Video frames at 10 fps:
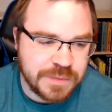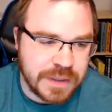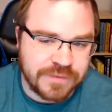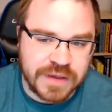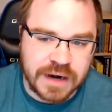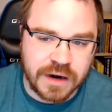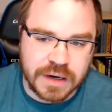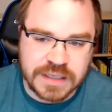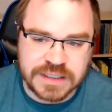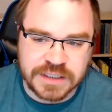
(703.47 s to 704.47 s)
plan of care
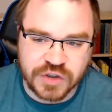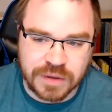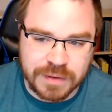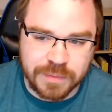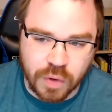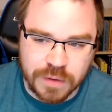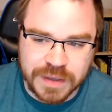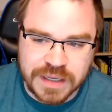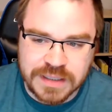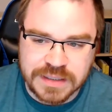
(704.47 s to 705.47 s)
is extremely important
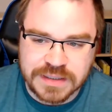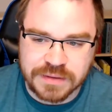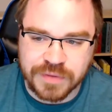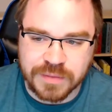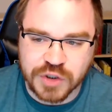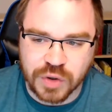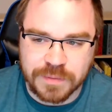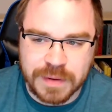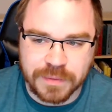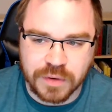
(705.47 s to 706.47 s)
because the majority
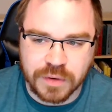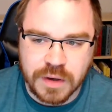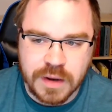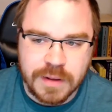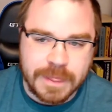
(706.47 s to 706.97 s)
of people